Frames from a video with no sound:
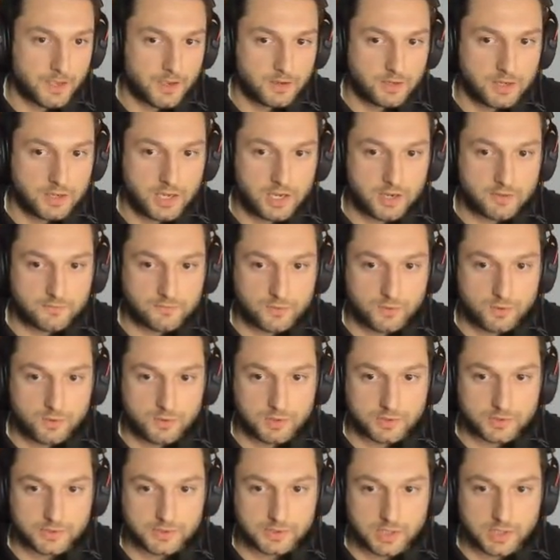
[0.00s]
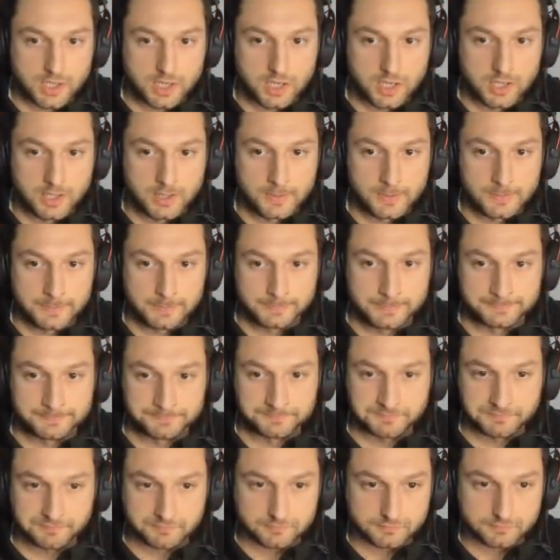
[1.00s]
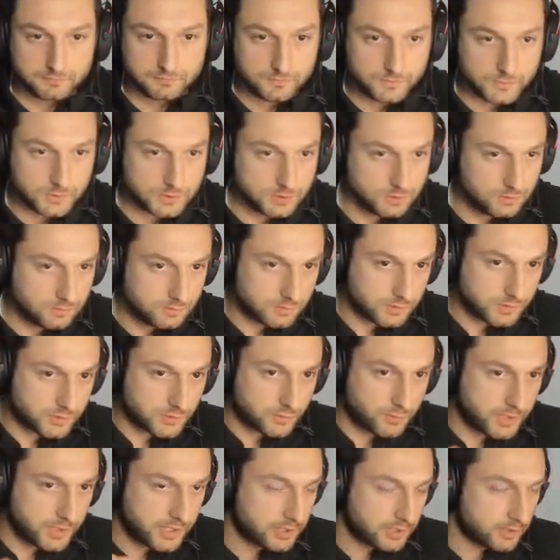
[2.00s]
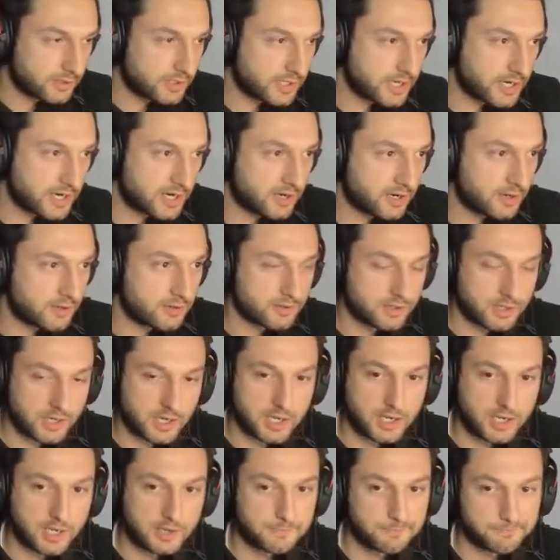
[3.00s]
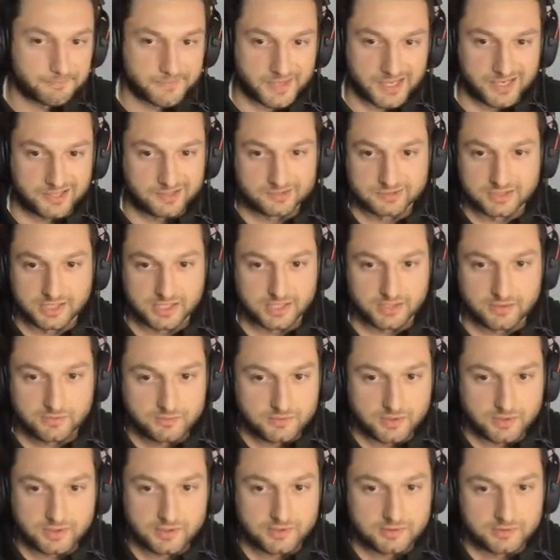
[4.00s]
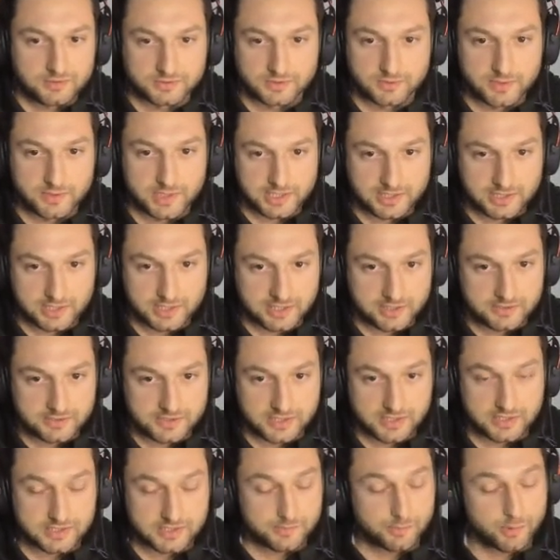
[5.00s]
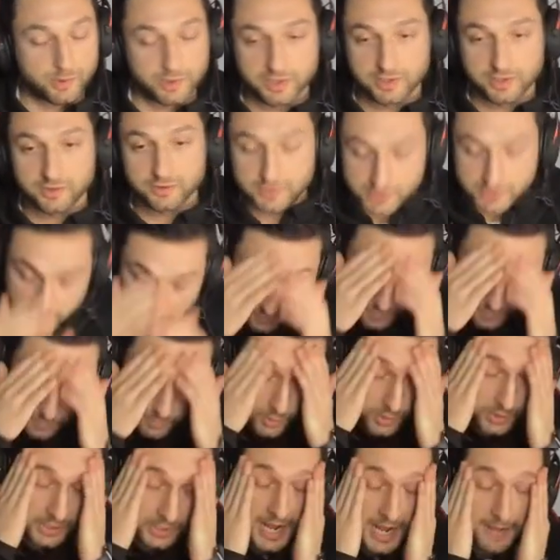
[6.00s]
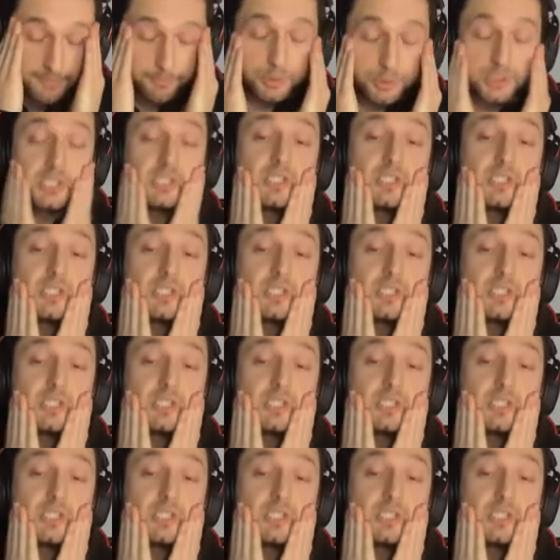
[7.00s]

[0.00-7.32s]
Yeah, of course. The Twitter there. I don't think you don't do anything else at this point. You used to do more Napoli